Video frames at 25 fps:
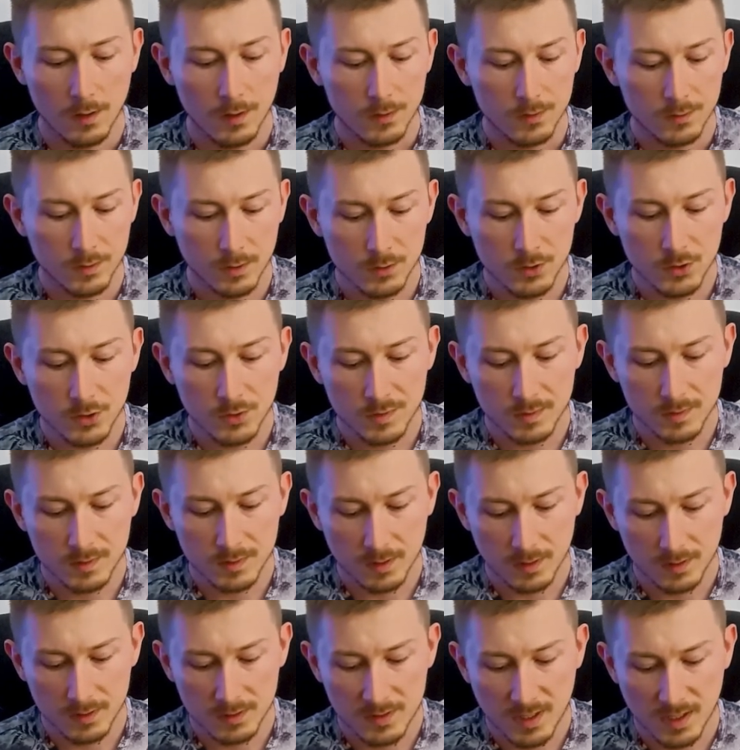Did you
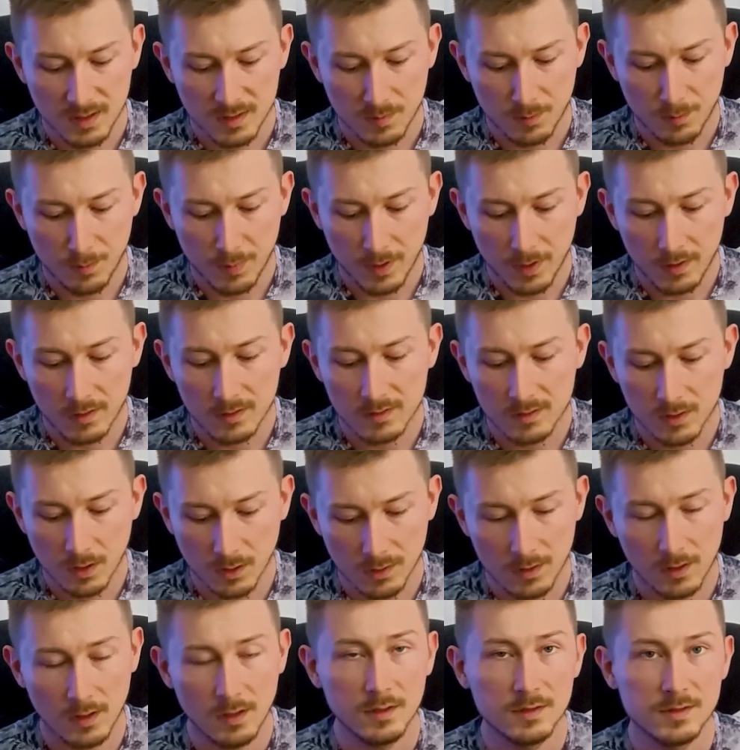see that big
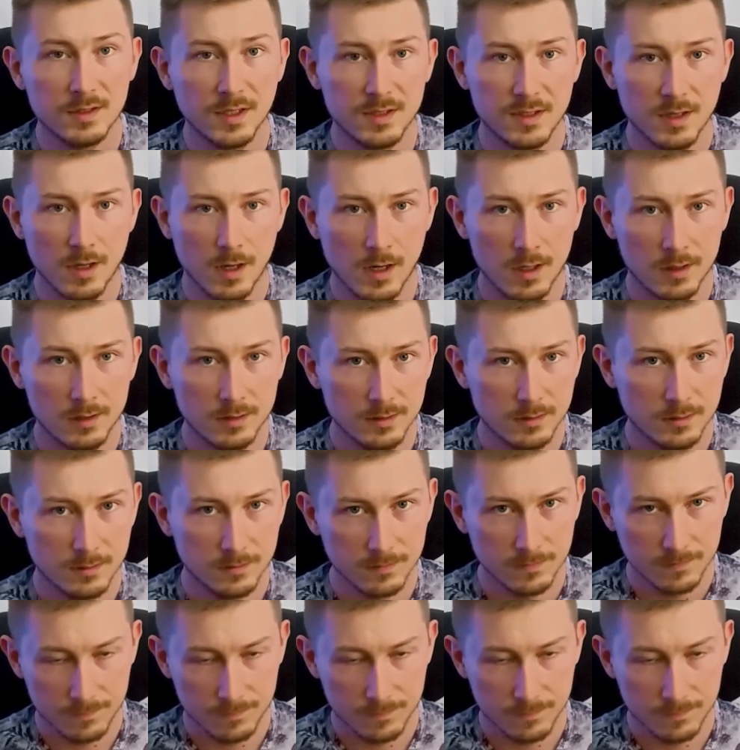dog in the yard?